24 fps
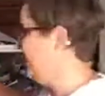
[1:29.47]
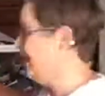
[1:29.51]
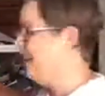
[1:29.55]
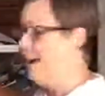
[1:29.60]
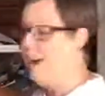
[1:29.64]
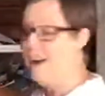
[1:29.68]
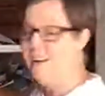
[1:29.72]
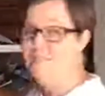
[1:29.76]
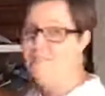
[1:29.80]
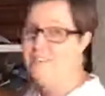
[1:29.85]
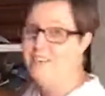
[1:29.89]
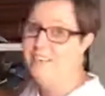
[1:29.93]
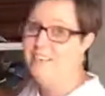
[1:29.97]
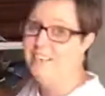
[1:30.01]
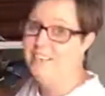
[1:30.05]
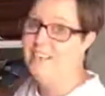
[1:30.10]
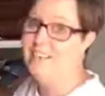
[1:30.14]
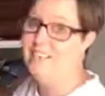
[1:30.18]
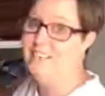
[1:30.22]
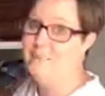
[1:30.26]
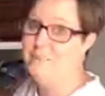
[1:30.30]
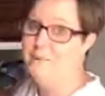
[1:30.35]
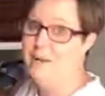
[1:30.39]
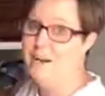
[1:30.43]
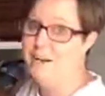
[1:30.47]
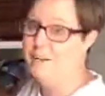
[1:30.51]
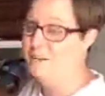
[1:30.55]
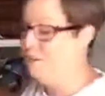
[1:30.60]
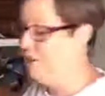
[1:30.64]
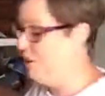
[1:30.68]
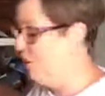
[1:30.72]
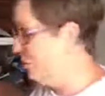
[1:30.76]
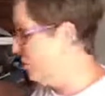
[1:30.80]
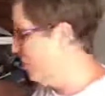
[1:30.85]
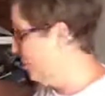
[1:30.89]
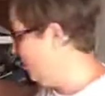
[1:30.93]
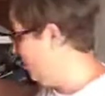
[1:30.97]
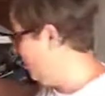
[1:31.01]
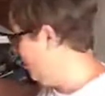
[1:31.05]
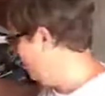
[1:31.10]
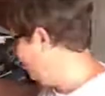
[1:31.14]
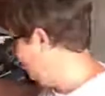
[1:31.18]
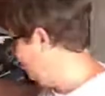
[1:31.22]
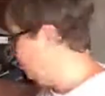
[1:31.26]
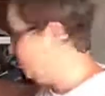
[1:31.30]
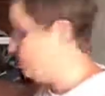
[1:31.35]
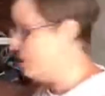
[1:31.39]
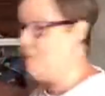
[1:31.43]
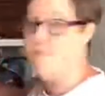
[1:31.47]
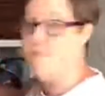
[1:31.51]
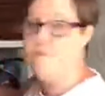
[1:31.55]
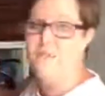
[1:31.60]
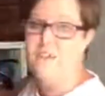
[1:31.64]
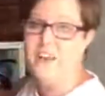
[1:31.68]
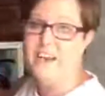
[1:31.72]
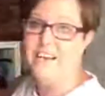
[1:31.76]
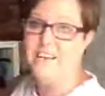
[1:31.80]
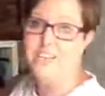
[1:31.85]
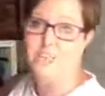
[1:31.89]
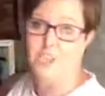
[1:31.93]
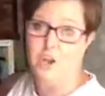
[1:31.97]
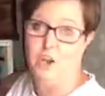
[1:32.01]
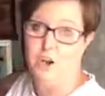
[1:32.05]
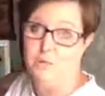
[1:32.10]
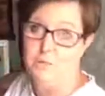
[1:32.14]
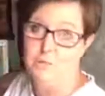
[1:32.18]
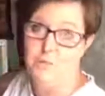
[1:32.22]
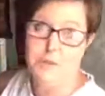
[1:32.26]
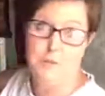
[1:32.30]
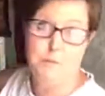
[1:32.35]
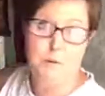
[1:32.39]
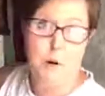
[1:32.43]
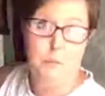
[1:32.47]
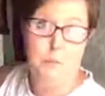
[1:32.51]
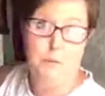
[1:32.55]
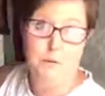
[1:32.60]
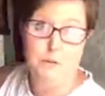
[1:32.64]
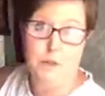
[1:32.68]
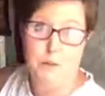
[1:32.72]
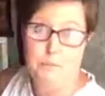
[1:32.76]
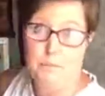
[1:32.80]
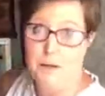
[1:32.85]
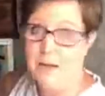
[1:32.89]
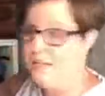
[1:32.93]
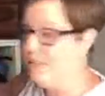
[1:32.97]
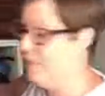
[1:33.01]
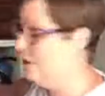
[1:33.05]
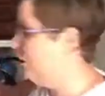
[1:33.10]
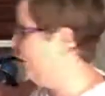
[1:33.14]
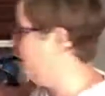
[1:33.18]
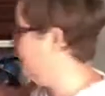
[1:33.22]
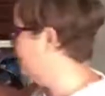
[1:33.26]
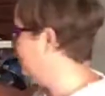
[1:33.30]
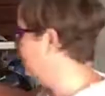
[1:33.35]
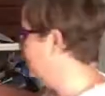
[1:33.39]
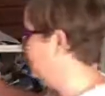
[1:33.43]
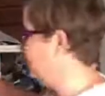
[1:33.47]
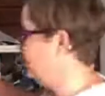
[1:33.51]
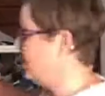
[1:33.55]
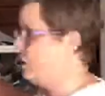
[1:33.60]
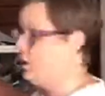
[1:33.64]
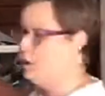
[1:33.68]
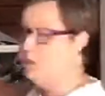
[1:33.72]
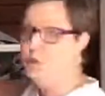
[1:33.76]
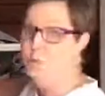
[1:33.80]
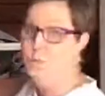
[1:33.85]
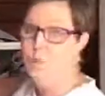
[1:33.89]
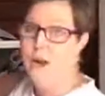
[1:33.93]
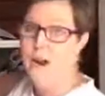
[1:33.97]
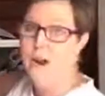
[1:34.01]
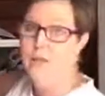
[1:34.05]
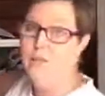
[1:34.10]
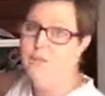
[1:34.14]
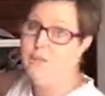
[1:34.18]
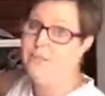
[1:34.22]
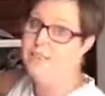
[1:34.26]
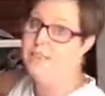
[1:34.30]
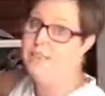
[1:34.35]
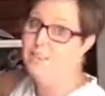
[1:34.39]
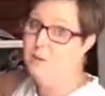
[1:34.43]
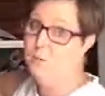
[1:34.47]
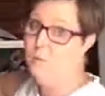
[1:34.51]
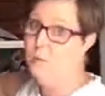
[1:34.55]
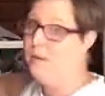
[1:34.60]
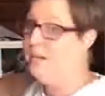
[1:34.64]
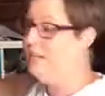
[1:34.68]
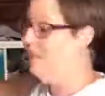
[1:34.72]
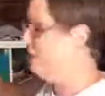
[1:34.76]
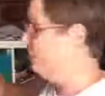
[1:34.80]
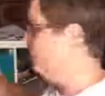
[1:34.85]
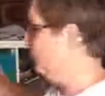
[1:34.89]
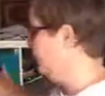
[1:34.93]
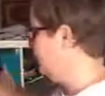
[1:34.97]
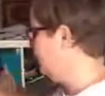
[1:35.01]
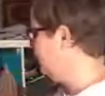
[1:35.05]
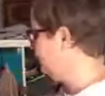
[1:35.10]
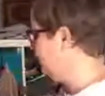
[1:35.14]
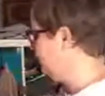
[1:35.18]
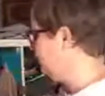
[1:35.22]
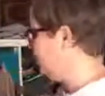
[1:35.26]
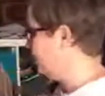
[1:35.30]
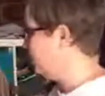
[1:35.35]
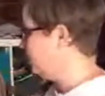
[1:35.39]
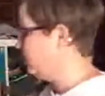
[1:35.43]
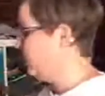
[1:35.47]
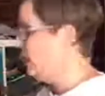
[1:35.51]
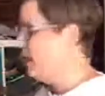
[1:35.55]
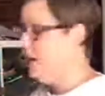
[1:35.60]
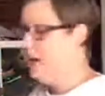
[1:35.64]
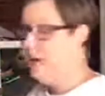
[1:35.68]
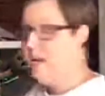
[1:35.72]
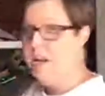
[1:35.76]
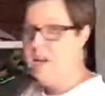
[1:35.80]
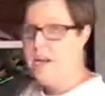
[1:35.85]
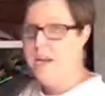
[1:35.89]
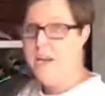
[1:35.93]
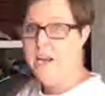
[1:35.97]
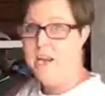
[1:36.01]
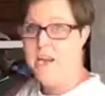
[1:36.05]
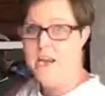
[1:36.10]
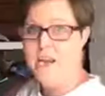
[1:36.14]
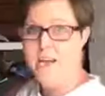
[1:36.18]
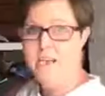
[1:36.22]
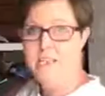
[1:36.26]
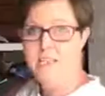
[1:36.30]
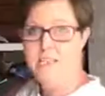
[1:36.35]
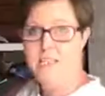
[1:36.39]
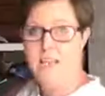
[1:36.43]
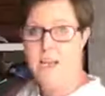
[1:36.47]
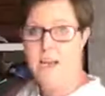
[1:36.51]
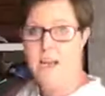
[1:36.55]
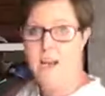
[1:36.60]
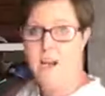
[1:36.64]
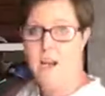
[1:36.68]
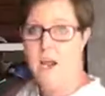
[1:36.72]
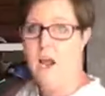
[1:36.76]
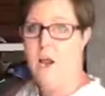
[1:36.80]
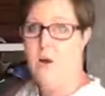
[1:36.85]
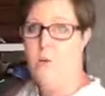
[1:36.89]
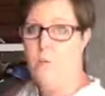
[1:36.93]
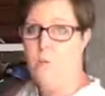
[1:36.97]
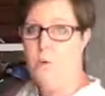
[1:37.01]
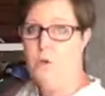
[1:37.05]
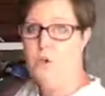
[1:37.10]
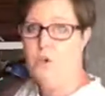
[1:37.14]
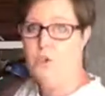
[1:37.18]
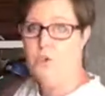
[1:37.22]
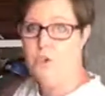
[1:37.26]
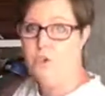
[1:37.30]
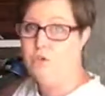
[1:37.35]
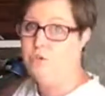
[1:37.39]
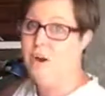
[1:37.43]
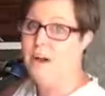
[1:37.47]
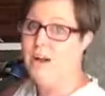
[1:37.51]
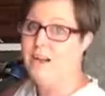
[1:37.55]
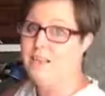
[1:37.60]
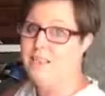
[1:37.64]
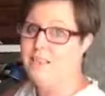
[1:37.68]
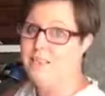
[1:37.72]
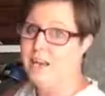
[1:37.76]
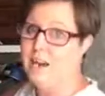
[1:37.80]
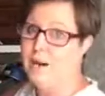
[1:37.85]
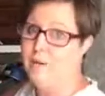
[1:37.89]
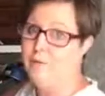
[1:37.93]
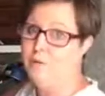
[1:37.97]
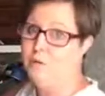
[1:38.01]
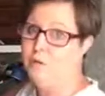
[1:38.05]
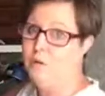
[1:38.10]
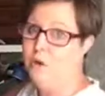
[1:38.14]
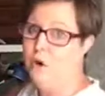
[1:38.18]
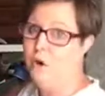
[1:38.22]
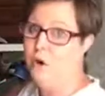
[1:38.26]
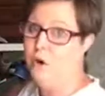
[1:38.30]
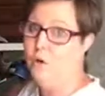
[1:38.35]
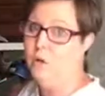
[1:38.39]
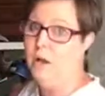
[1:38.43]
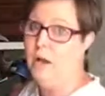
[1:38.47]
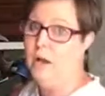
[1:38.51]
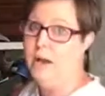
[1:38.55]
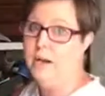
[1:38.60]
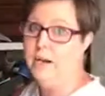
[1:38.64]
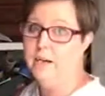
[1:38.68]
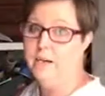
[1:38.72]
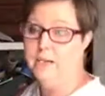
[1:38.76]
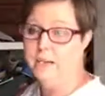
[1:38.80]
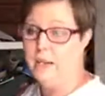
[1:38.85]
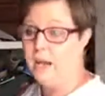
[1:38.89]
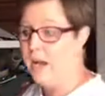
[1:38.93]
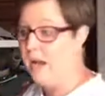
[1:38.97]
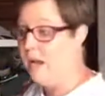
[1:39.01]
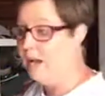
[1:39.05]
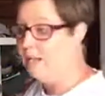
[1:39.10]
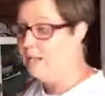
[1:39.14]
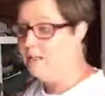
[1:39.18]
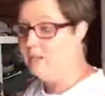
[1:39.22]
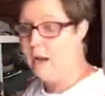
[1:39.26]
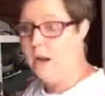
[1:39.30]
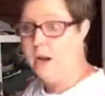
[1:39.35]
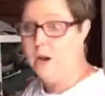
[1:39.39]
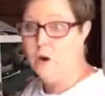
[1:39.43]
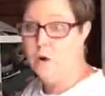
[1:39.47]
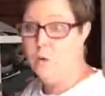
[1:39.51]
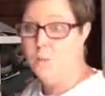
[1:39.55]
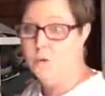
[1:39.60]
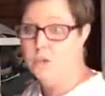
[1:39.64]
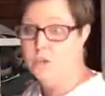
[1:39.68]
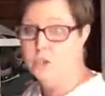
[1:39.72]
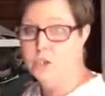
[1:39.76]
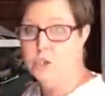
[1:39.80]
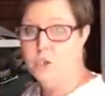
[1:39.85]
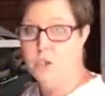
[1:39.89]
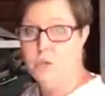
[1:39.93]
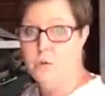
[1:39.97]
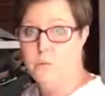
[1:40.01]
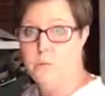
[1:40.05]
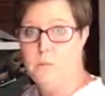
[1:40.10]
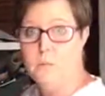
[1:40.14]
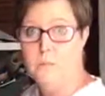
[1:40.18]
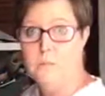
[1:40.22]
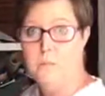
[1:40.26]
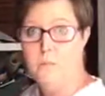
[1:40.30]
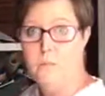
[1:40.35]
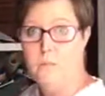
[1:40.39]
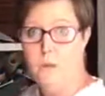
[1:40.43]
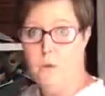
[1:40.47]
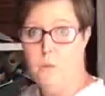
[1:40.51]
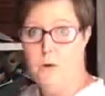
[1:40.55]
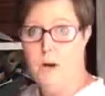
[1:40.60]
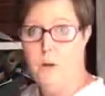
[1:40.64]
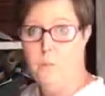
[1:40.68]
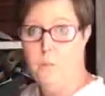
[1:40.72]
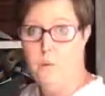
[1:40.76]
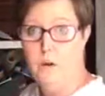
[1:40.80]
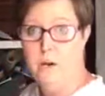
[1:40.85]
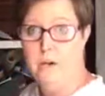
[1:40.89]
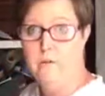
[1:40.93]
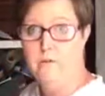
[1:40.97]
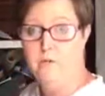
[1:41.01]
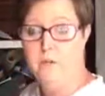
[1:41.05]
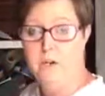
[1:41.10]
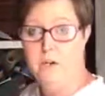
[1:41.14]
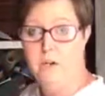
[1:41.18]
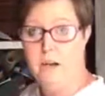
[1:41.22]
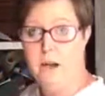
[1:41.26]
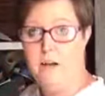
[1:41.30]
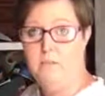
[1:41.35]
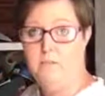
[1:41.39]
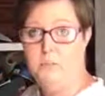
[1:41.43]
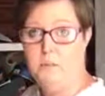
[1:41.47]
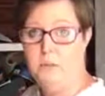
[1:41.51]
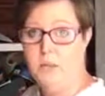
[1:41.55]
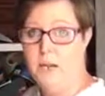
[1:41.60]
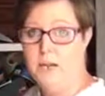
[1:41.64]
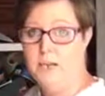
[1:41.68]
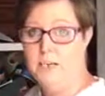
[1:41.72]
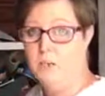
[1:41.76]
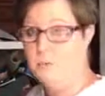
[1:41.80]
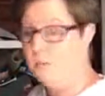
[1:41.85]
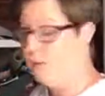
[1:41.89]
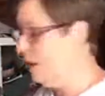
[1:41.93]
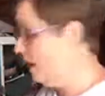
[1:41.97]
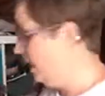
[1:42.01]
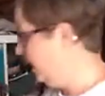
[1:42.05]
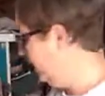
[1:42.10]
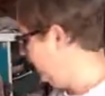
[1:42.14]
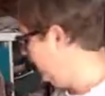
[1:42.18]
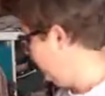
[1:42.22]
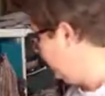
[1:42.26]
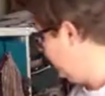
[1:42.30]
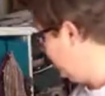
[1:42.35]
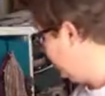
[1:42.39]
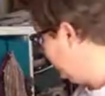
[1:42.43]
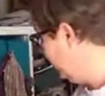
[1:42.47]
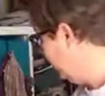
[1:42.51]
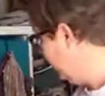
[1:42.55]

I really need to make another one or just fix her. Probably the best option because I do wear this in the winter months because it is a woolen dress after all. And as I always do when I'm weaving, I've plied it with linen.